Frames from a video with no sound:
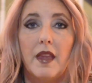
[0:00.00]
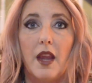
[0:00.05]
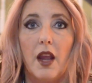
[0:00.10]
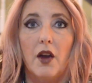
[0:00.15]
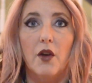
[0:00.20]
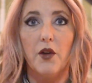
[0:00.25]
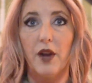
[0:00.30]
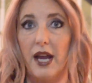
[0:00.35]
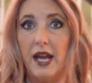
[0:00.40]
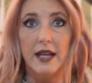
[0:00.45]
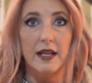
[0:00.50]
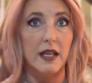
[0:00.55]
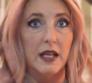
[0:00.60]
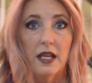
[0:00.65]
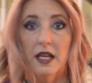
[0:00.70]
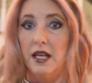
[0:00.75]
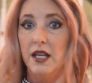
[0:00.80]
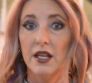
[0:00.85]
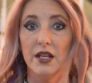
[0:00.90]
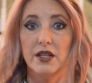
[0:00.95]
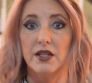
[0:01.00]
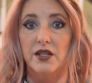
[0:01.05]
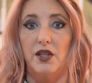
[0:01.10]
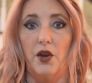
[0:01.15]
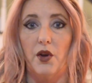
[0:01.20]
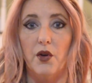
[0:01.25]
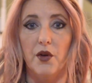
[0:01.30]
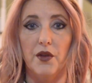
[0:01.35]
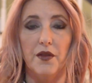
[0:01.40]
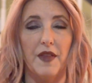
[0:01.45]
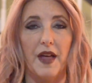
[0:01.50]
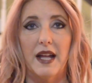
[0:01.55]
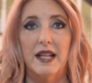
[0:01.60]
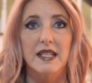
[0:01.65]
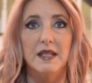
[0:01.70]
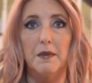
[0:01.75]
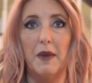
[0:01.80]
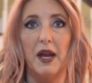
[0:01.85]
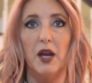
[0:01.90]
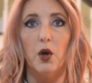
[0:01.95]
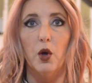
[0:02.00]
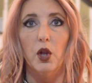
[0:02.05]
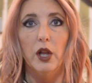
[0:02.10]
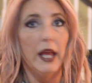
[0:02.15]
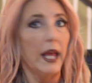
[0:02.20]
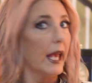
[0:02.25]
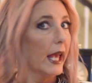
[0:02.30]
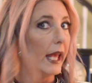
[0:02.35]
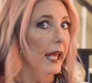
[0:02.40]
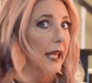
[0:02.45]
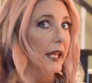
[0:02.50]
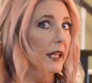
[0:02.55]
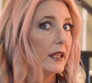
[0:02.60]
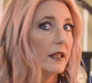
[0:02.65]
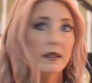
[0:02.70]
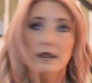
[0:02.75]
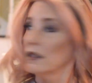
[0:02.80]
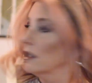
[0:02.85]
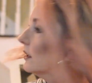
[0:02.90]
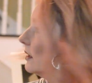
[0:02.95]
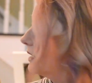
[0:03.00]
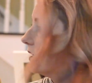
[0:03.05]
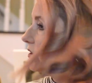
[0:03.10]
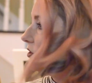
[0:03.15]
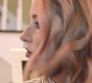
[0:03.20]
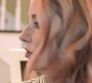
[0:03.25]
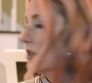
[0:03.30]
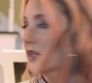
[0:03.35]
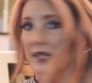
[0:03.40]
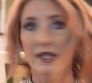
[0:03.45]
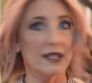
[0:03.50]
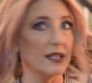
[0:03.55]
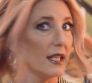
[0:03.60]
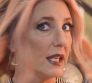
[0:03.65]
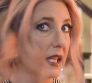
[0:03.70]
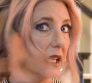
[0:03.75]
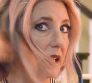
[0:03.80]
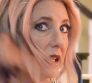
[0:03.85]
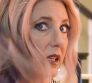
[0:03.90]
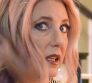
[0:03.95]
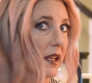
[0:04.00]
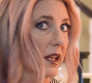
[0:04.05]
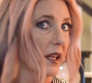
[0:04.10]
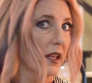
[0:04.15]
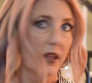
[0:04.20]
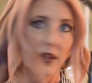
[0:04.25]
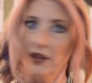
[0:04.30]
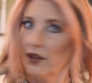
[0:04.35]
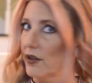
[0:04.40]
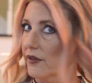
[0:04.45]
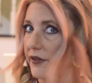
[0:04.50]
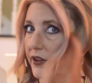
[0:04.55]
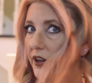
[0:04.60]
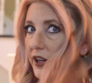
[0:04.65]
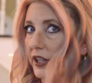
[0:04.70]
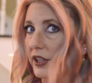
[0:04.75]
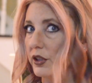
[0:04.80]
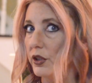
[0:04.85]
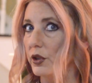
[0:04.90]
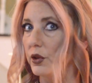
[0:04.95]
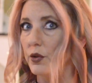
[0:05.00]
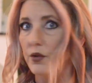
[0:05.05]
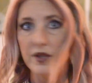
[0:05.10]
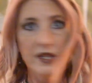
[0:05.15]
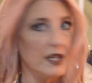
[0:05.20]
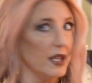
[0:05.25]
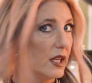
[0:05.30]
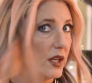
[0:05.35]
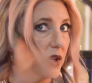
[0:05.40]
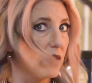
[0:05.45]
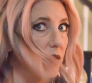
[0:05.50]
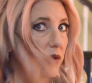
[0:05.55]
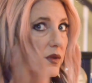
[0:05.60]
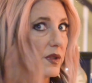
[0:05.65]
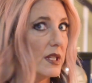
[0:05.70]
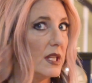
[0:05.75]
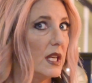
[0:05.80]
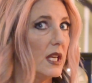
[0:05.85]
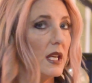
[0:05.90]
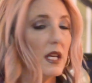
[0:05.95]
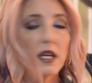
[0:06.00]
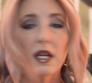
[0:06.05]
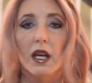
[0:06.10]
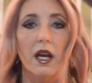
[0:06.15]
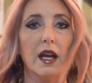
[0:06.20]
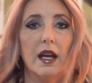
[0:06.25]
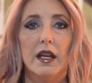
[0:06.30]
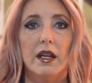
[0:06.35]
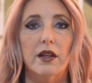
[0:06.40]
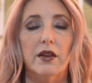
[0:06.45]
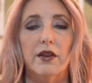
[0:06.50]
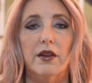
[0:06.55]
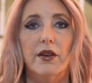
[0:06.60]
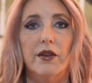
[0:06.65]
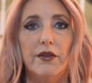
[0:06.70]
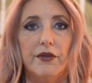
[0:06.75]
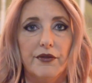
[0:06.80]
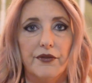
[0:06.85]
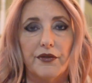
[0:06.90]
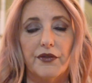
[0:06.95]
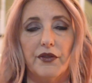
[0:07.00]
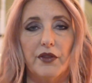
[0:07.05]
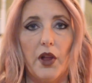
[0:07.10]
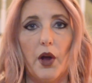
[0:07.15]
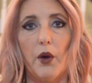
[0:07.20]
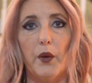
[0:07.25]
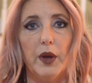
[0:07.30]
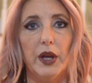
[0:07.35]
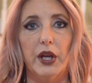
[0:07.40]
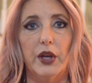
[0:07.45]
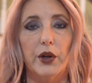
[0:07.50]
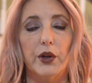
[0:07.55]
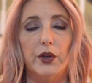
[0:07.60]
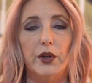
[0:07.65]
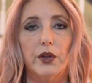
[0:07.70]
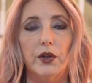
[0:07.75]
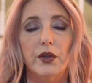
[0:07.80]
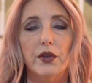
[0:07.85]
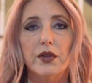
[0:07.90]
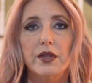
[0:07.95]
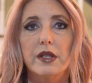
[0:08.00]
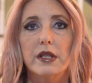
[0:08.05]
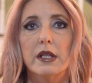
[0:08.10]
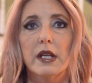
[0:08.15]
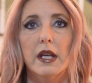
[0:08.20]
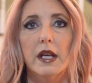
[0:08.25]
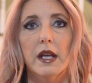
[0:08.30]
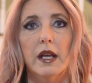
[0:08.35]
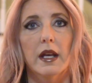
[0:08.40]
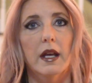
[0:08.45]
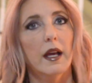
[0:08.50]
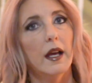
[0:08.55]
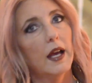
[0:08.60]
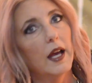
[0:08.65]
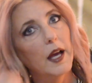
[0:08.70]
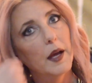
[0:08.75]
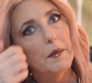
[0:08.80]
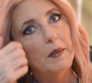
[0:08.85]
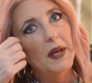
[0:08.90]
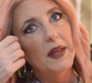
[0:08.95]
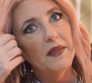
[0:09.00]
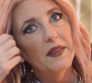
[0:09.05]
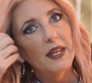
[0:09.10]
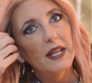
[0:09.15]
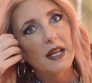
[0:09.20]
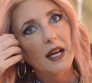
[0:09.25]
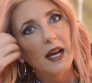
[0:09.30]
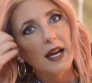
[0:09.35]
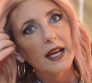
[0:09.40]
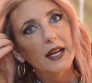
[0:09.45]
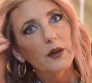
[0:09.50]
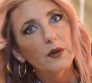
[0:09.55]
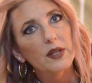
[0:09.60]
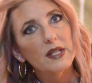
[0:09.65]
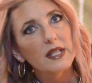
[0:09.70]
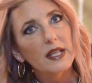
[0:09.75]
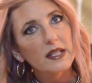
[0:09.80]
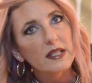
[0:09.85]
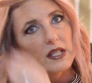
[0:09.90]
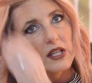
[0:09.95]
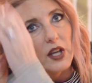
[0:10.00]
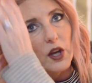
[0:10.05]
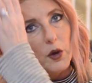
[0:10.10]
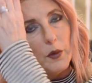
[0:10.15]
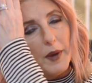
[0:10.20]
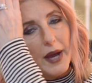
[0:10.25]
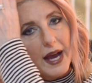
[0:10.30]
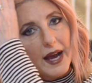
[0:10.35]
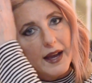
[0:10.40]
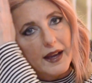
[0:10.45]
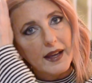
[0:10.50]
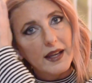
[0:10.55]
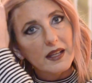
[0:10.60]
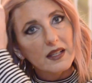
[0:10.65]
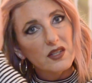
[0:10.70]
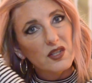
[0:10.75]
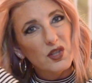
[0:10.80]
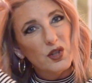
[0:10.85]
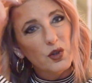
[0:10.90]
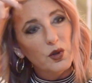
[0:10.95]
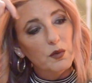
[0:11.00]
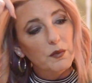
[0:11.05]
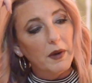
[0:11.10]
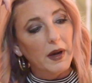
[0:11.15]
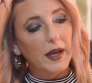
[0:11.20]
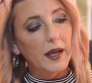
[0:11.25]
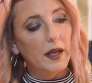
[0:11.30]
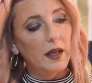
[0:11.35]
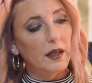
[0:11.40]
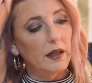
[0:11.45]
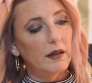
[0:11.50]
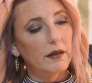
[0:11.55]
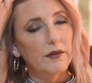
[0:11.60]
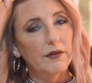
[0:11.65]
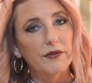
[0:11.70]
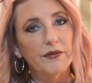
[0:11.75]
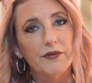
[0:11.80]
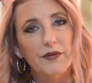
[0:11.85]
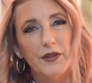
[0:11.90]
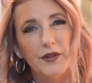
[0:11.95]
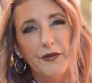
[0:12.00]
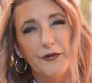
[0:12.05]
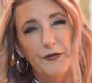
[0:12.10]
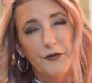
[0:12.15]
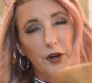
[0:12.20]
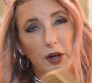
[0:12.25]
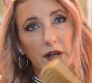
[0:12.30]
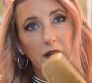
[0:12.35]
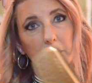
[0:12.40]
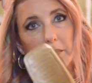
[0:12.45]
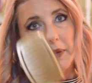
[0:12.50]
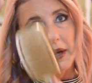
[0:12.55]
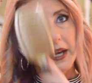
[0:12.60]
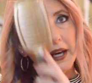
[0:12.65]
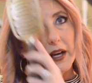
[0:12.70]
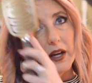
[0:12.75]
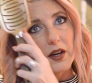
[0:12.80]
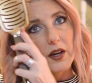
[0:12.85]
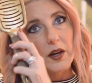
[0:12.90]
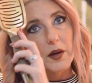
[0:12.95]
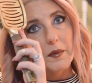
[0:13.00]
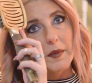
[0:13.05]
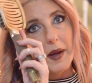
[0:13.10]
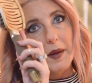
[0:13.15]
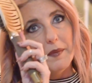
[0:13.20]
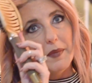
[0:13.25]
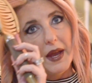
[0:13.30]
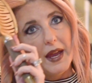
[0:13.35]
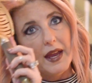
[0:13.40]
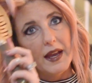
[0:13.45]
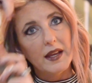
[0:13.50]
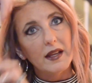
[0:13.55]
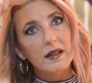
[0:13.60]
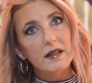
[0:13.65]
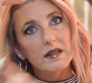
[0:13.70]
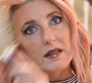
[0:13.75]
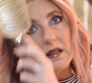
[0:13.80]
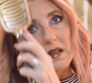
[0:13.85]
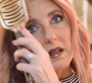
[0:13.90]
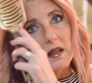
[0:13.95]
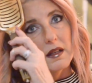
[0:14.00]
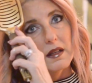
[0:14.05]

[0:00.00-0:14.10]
Okay, so that's my whole head. As you can see, they're very loosey-goosey, kind of flowy curls. And then I always like to go back and do the front of my hair, my bangs,